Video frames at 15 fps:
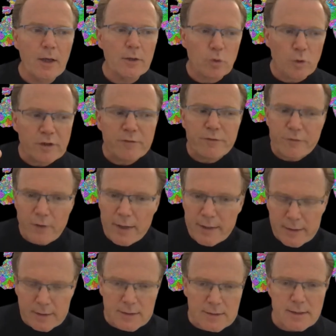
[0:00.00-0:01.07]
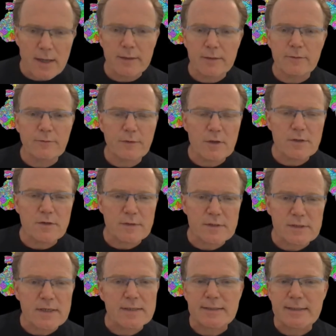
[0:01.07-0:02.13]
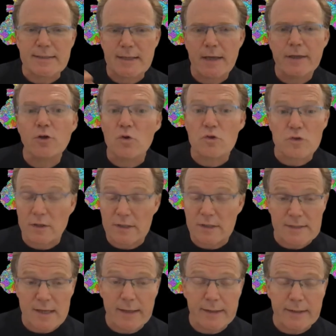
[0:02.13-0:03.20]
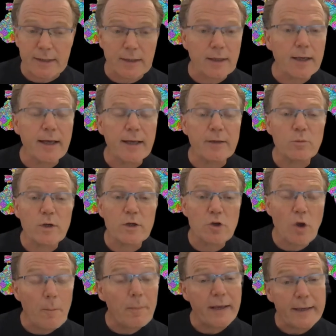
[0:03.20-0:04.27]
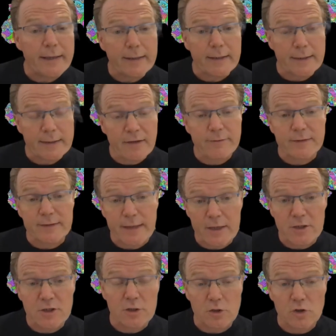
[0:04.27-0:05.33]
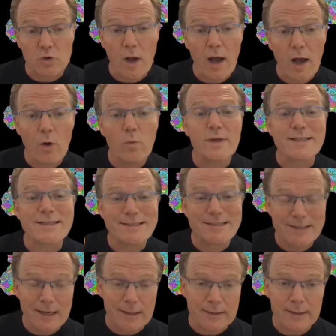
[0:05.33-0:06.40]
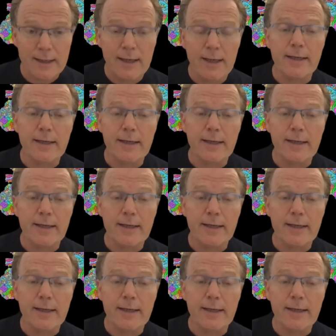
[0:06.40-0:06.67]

Tony Fry, the design philosopher, says design goes on designing, and we're not paying enough attention to how we're stuck